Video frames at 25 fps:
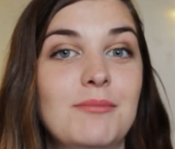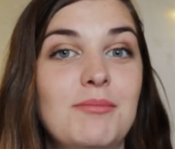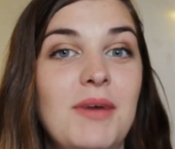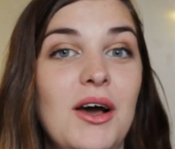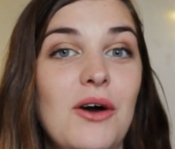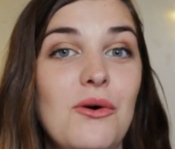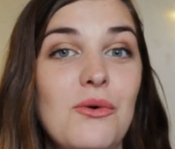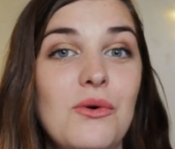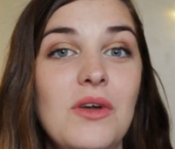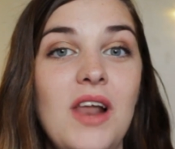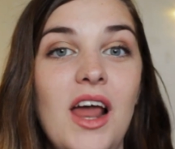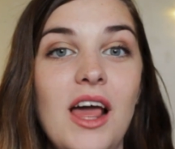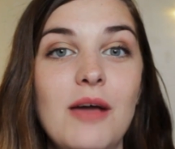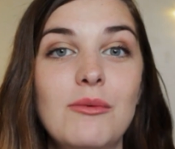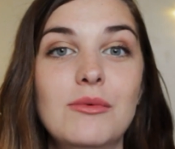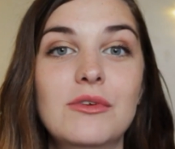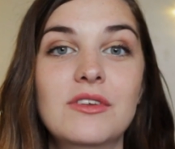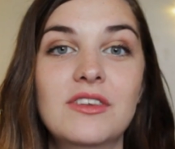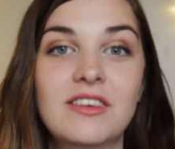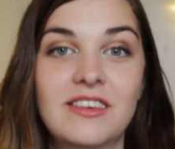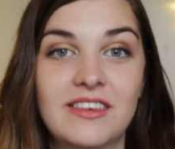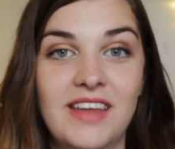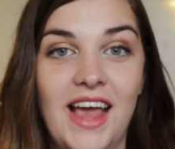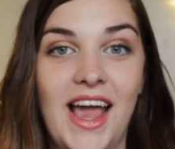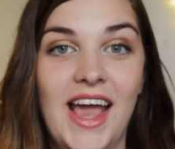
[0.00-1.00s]
but all I will
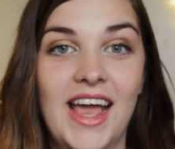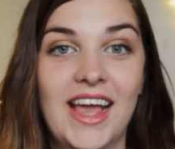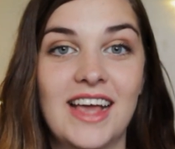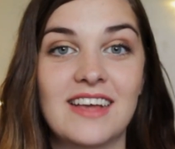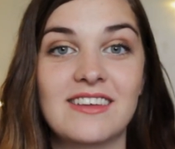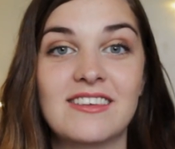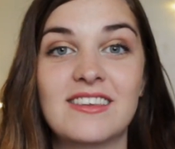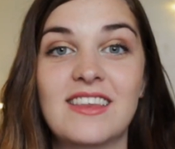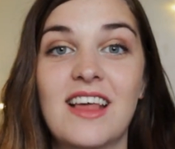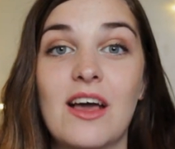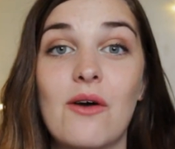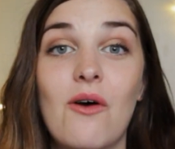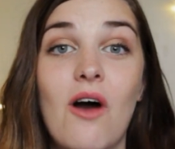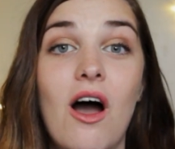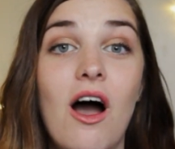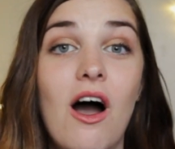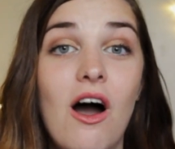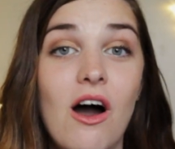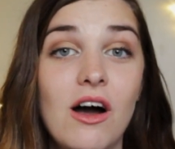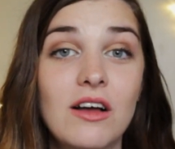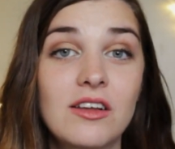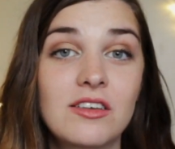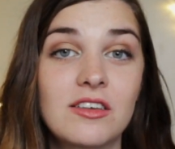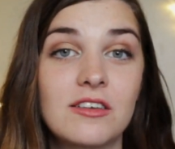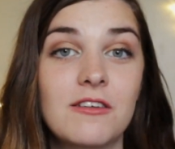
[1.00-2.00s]
say is there
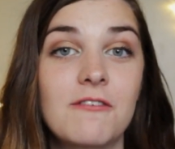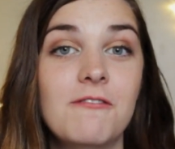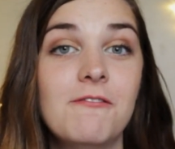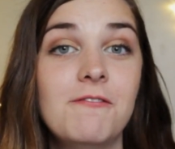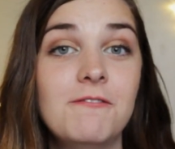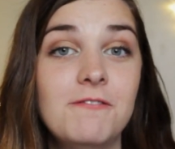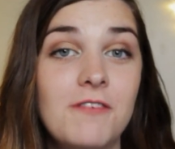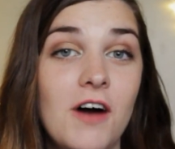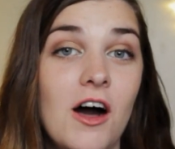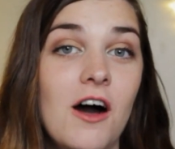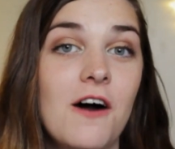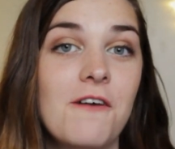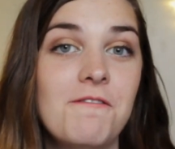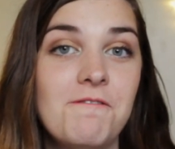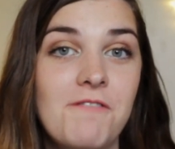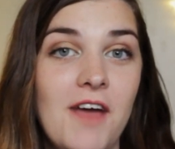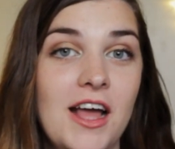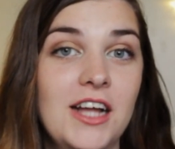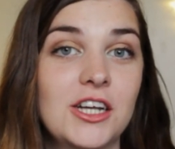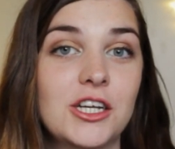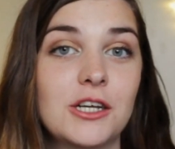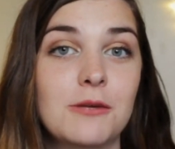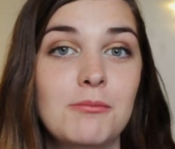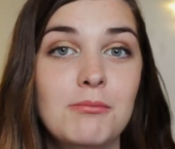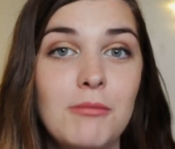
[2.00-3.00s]
are some
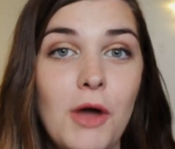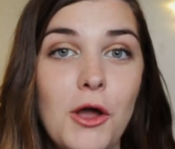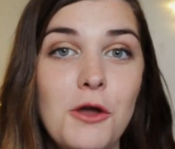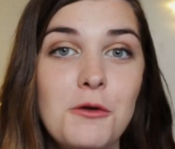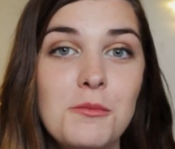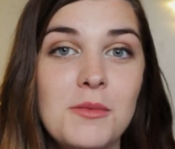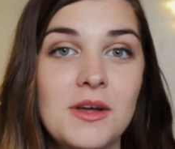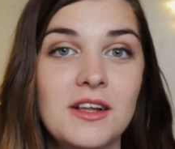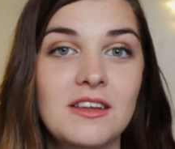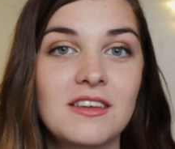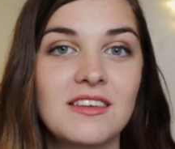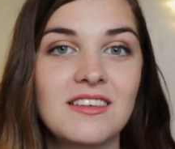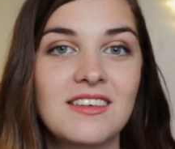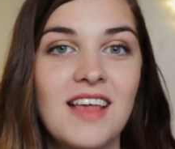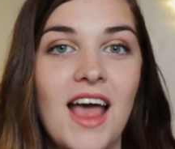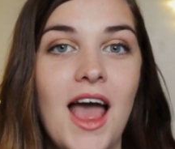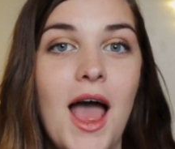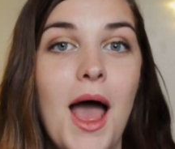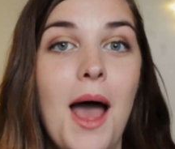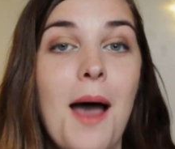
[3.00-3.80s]
far-fetched moments,